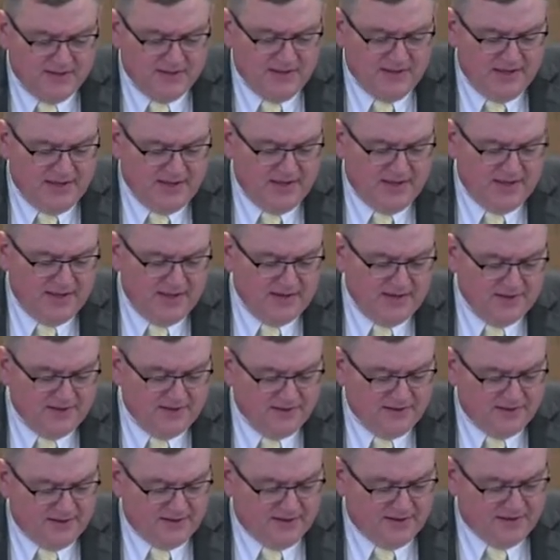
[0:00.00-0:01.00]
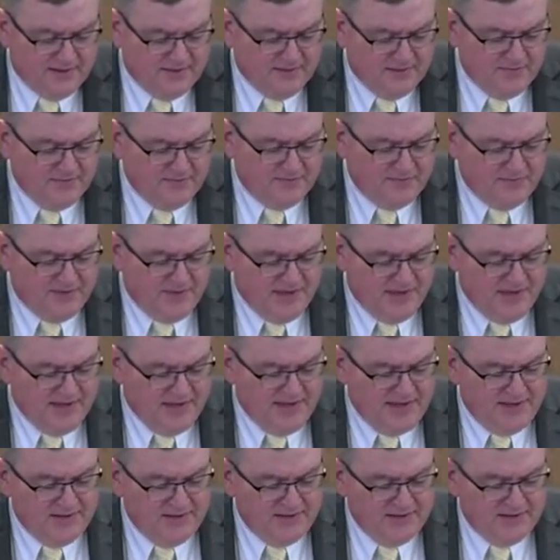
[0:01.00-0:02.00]
And
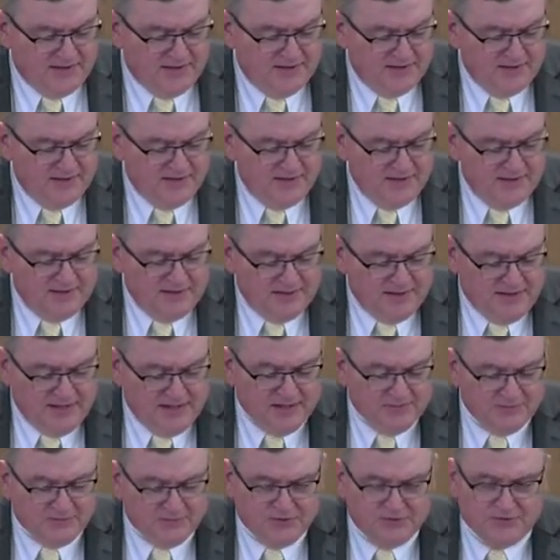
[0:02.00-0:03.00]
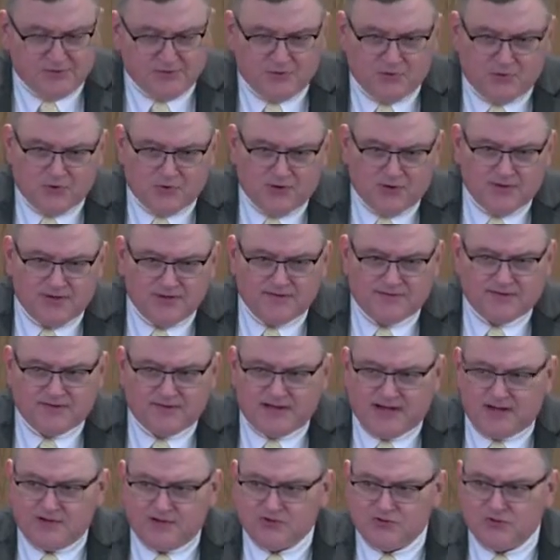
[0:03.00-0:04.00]
they led him to the Lord. And he
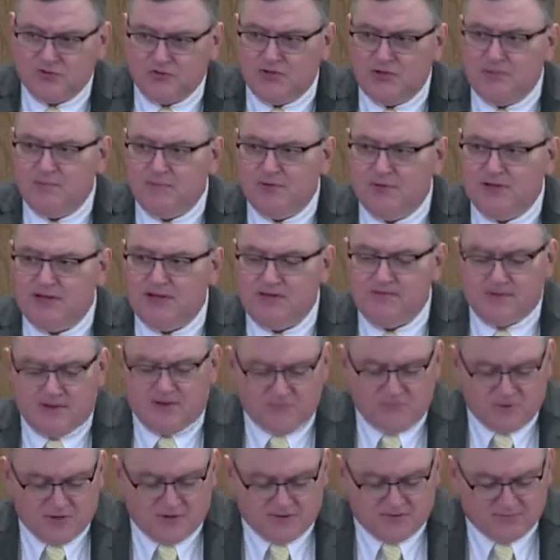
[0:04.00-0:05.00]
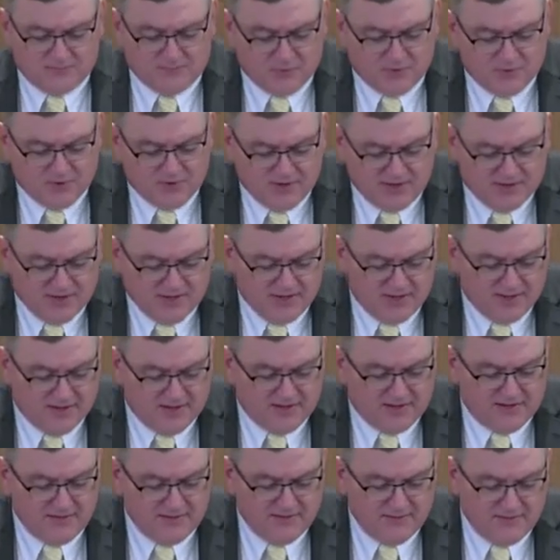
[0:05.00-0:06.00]
said, "I truly believe I was born
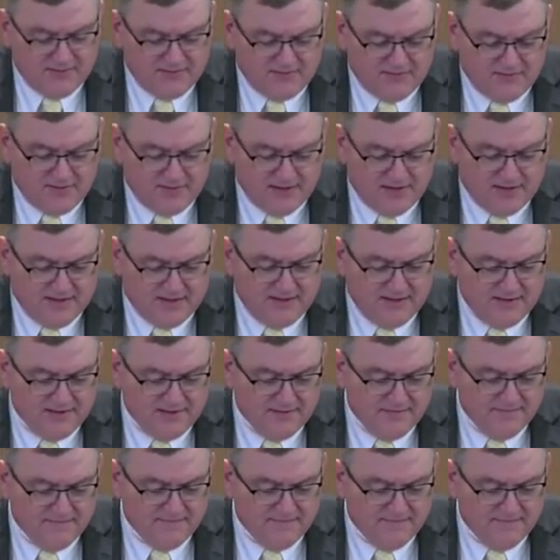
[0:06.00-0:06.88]
again then."